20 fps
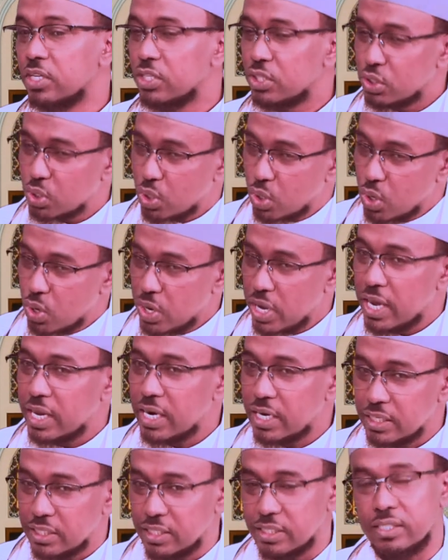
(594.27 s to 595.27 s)
So go
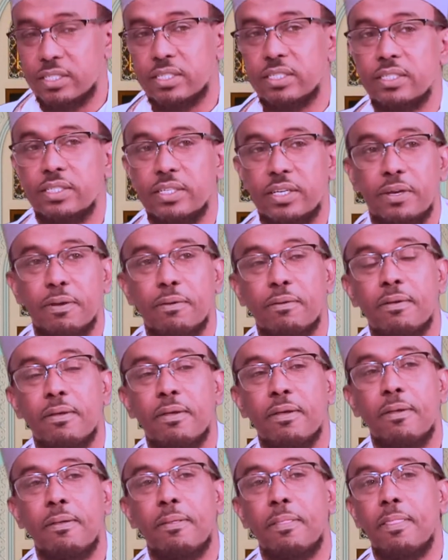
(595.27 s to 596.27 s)
ahead and just see.
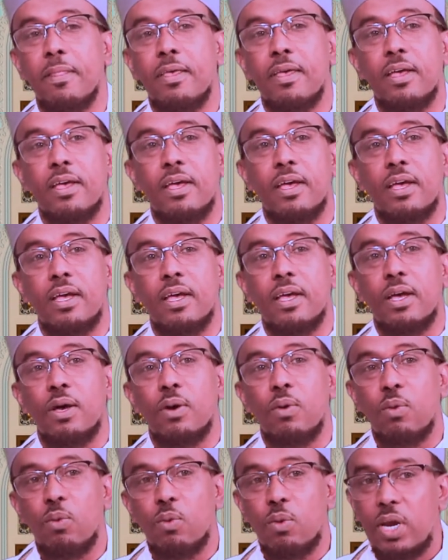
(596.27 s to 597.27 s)

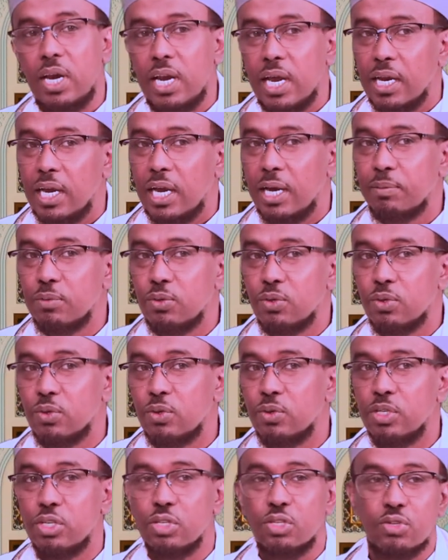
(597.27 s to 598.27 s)
Walil
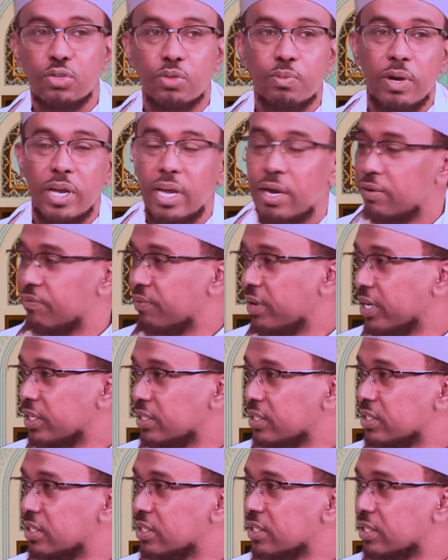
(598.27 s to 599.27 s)
Alhamdu, he took my
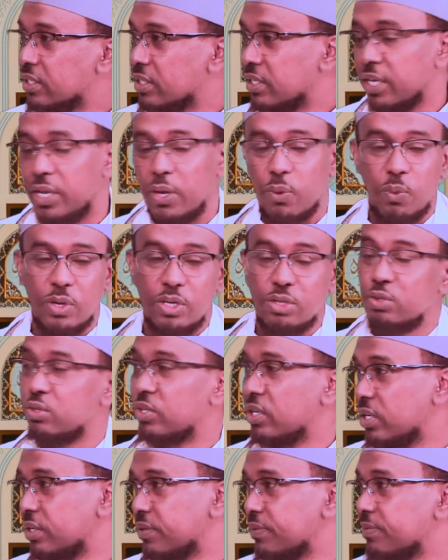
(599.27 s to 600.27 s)
advice. He went to
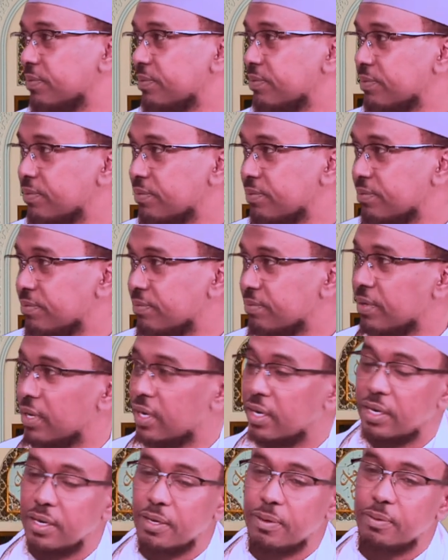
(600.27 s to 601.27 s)
the
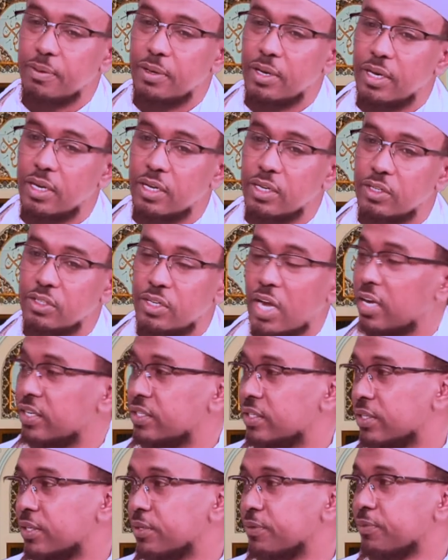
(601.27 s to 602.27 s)
uh,
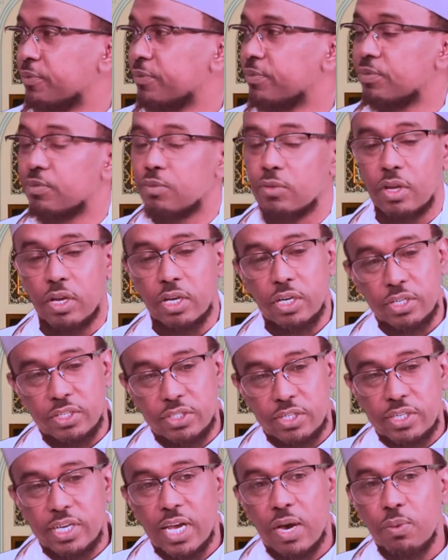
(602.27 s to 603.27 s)
doctor. He
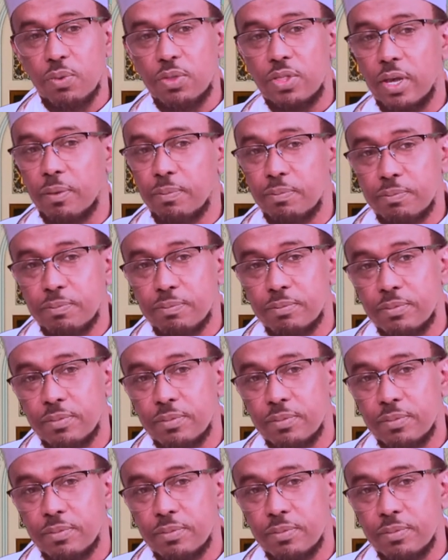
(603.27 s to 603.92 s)
sit down with them.